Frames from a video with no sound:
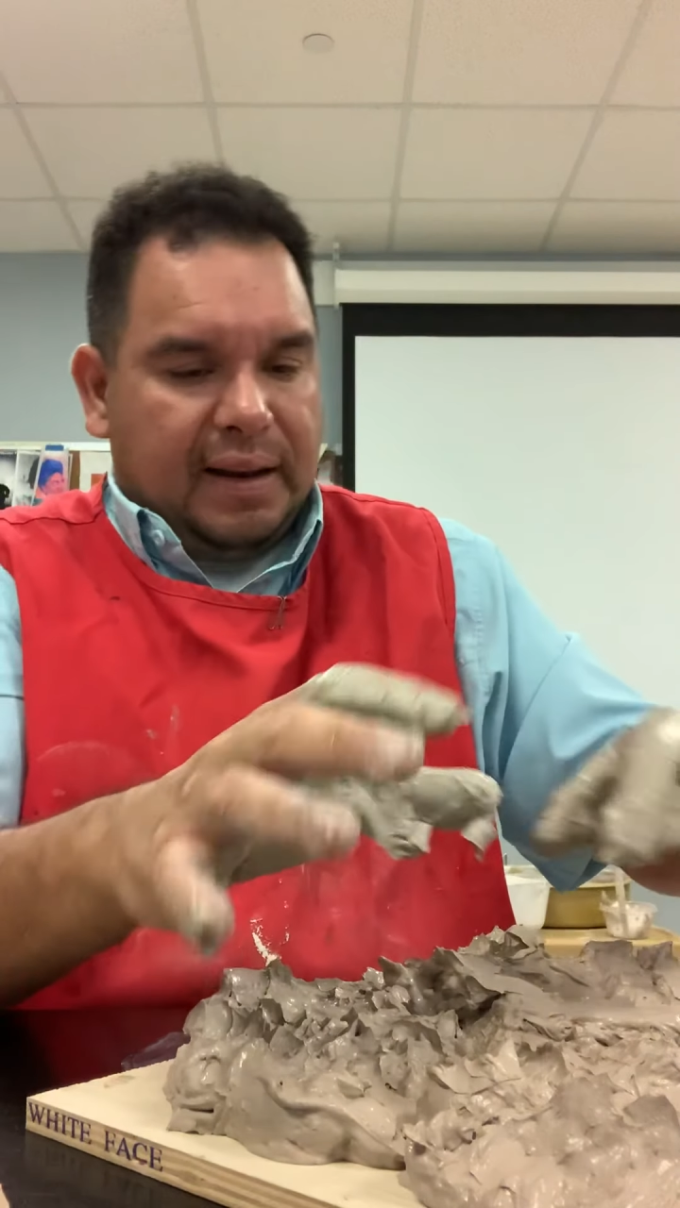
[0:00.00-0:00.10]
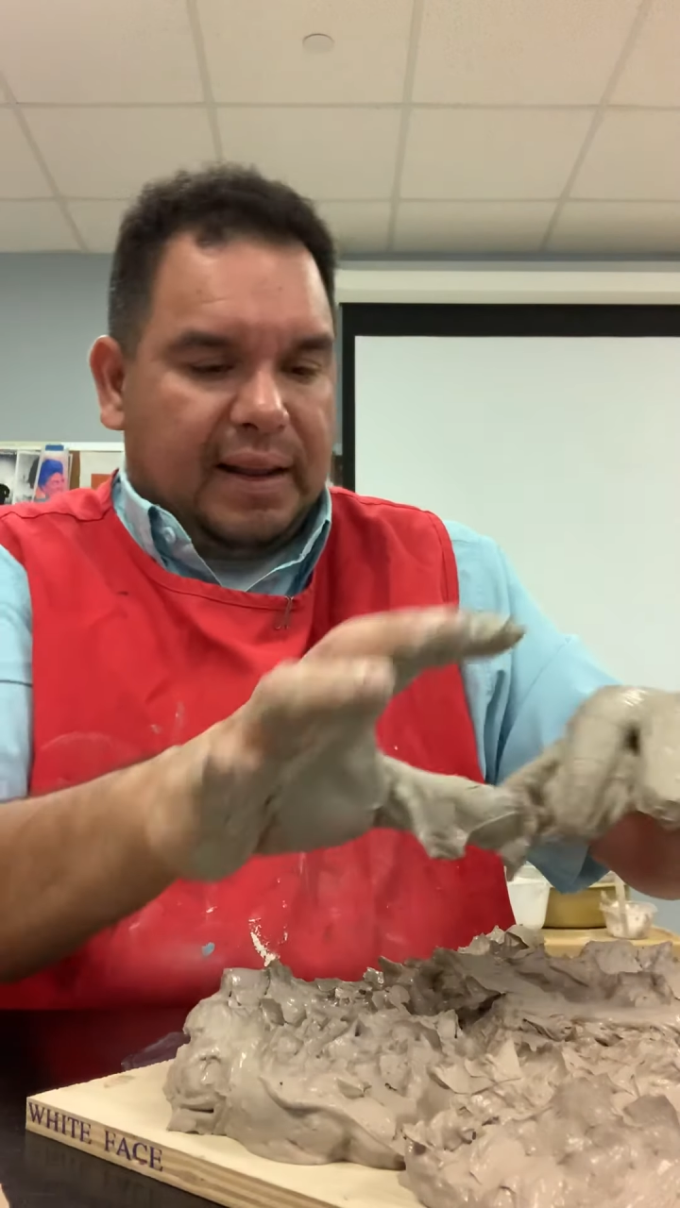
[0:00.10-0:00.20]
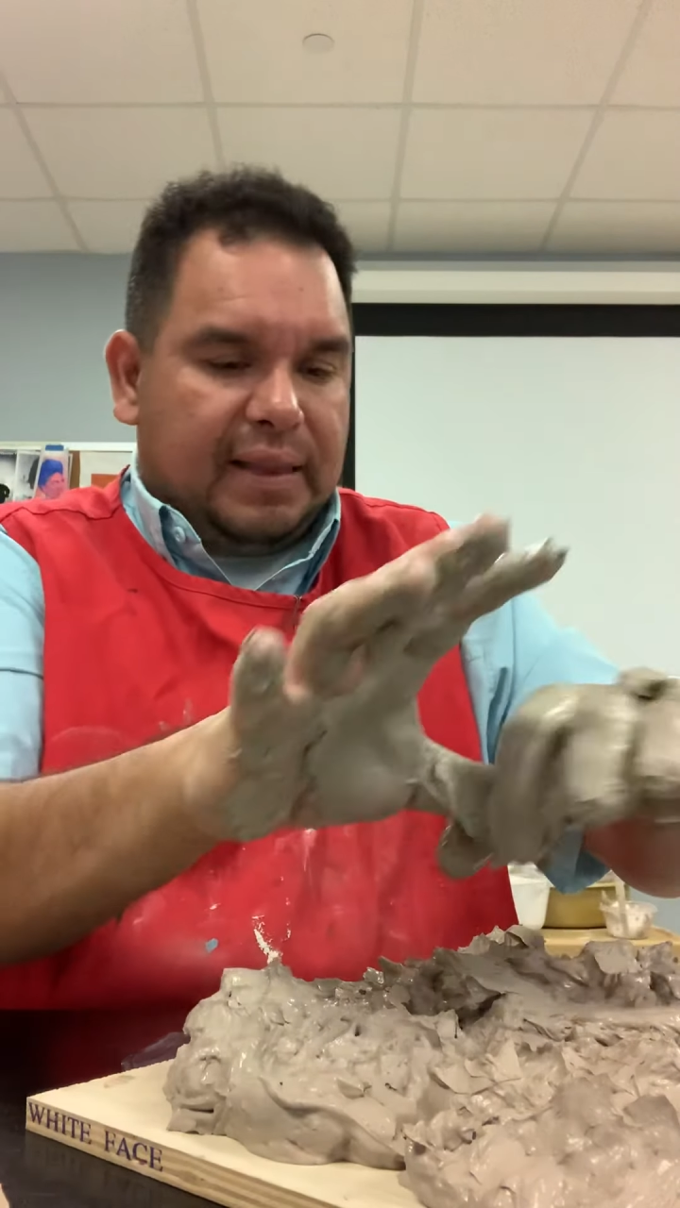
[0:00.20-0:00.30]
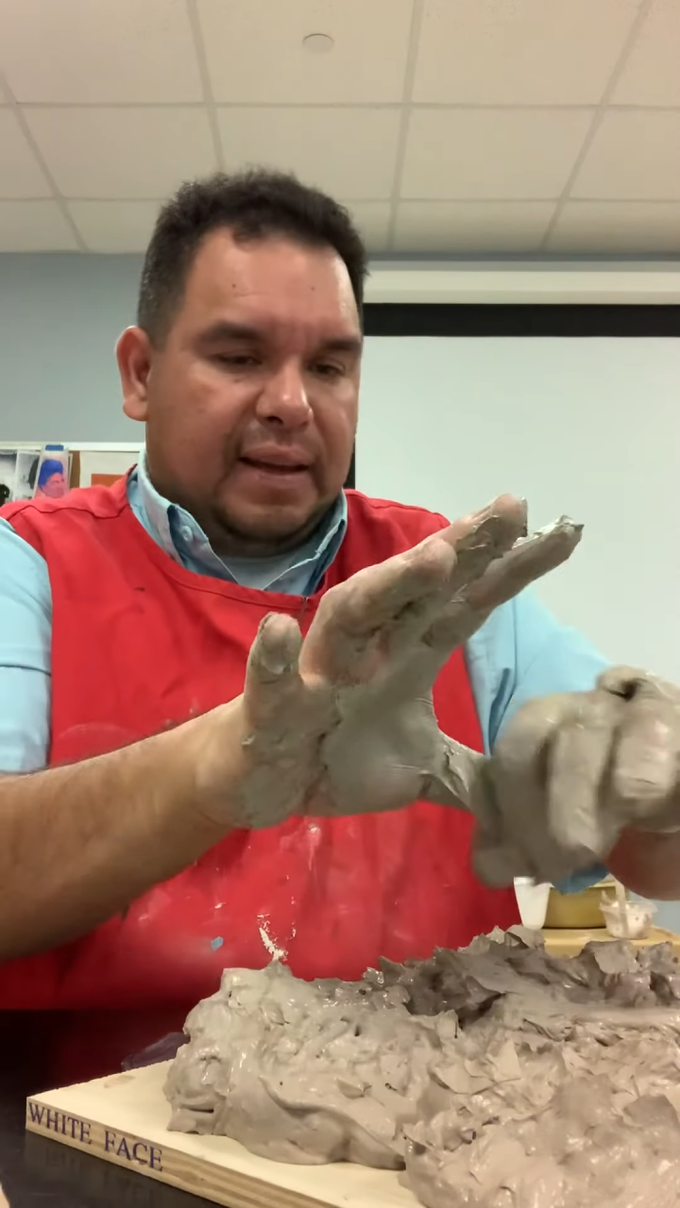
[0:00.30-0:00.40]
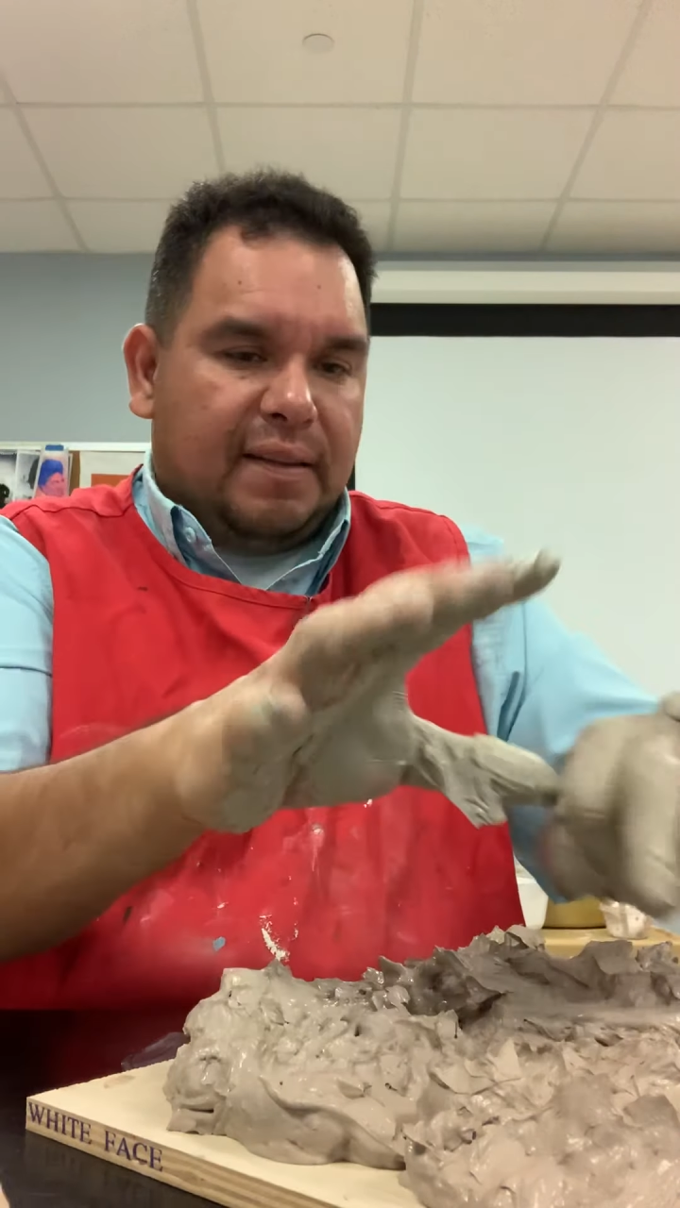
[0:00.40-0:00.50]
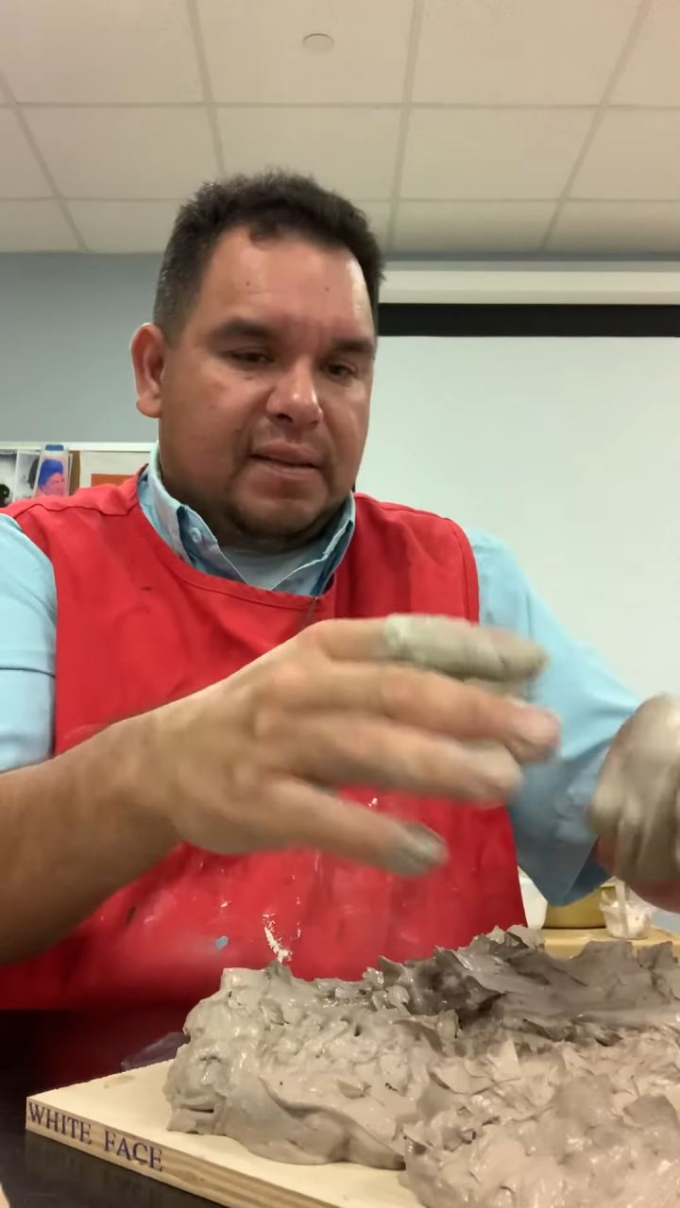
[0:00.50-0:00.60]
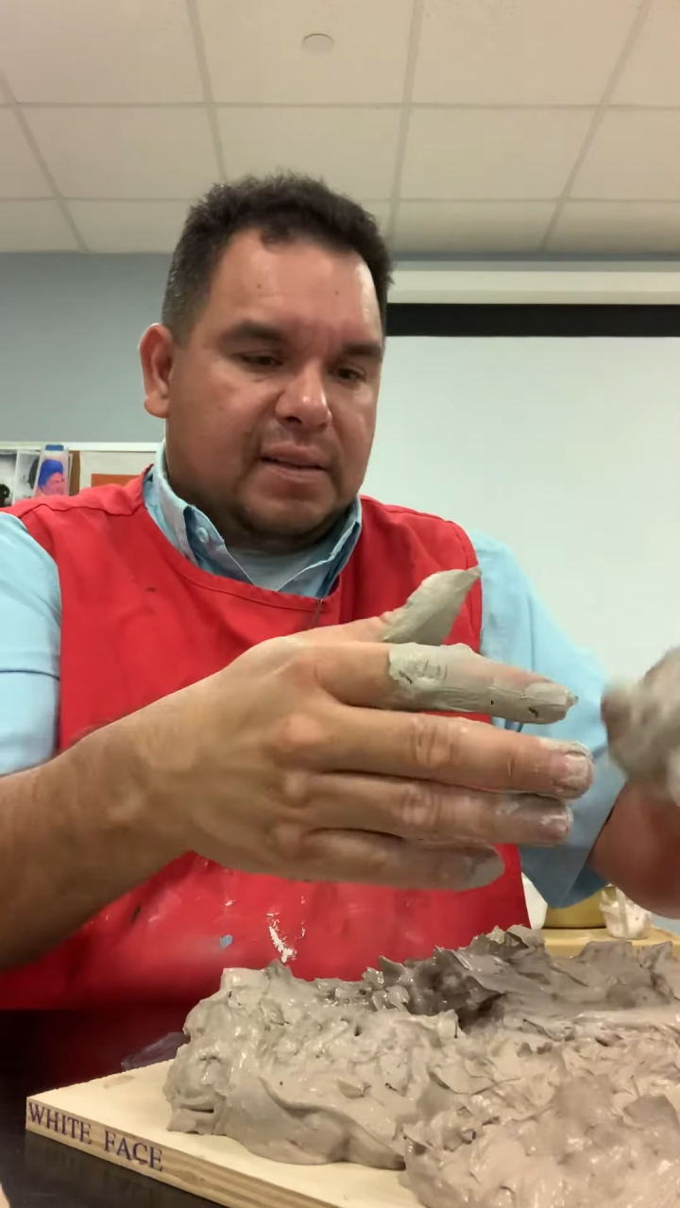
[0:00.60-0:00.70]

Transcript: let the other